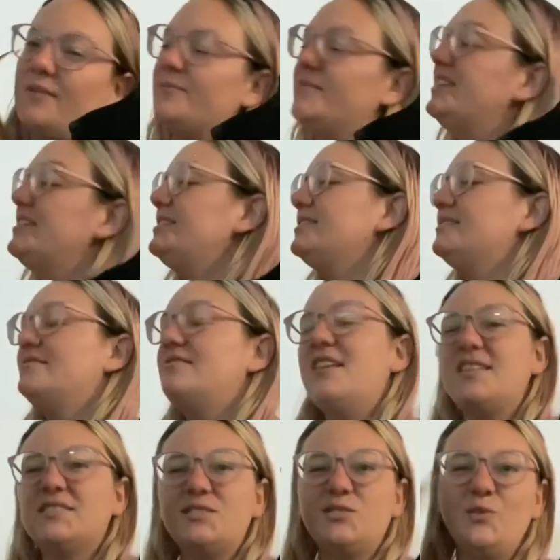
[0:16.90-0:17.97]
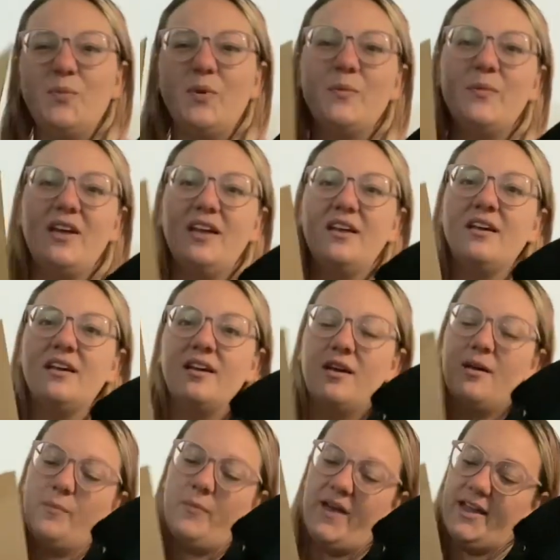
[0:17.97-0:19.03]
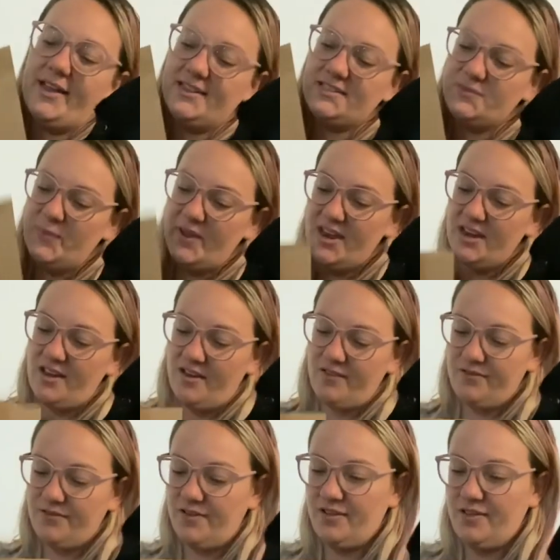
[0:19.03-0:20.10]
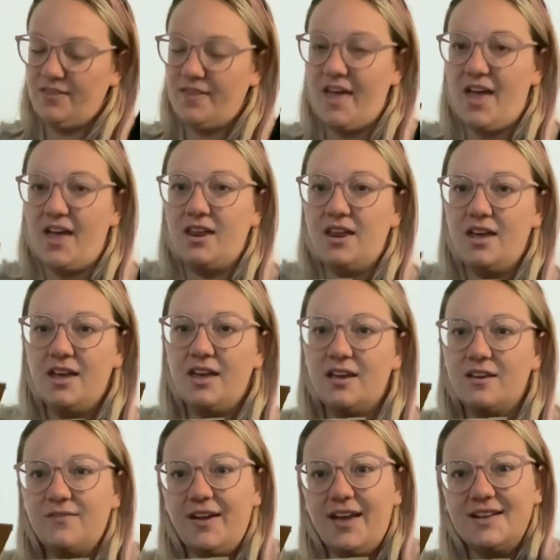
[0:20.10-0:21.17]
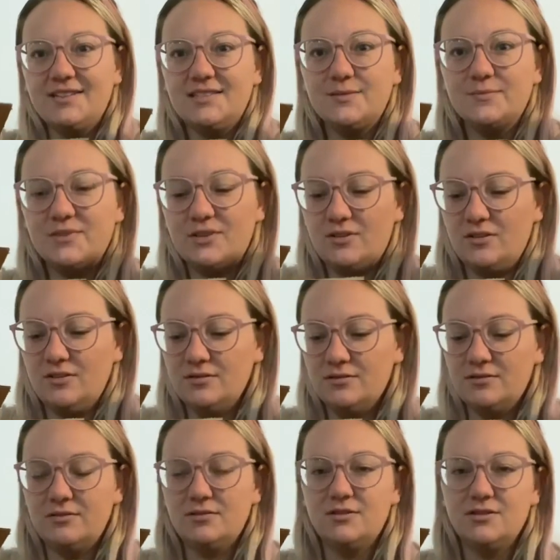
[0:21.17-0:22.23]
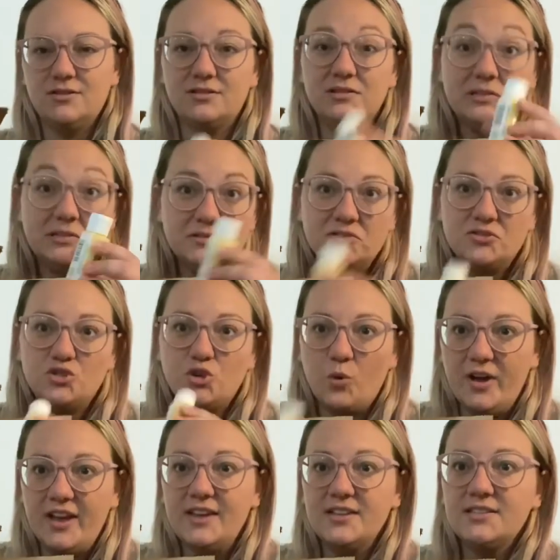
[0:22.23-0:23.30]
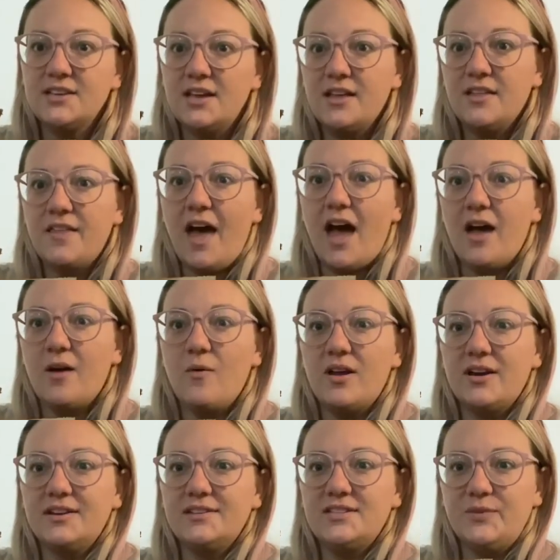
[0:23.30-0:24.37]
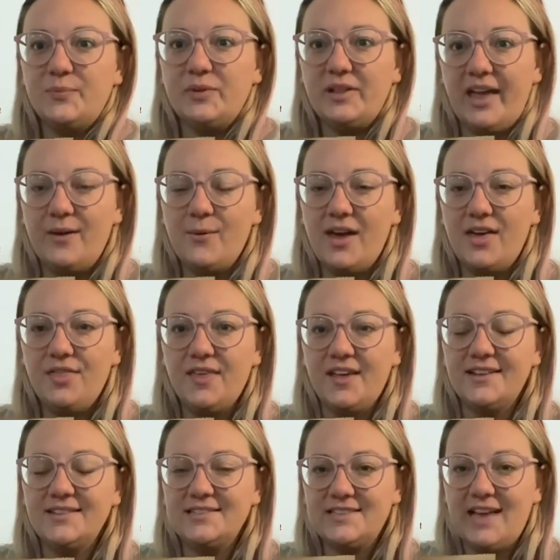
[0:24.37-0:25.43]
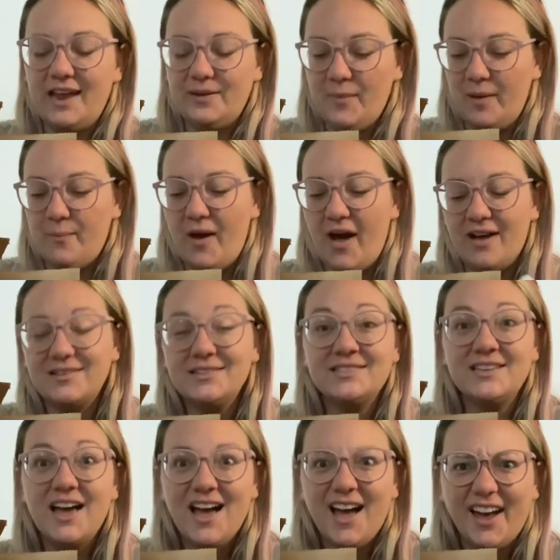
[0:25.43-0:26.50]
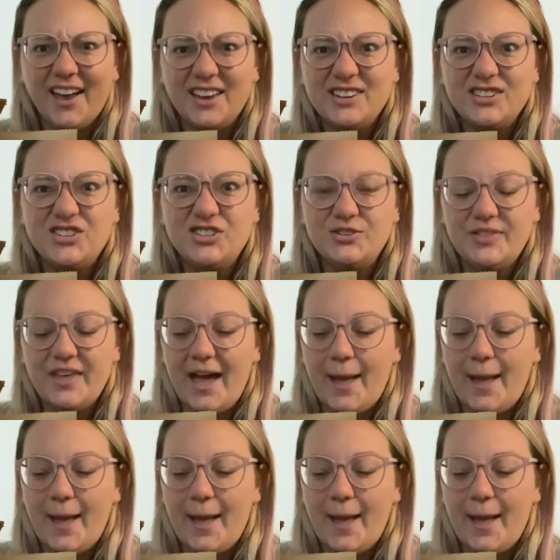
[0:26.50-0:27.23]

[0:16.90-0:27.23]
It's not super big, but it's big enough that if I had some little toys that I wanted to play with inside my box, I could do that.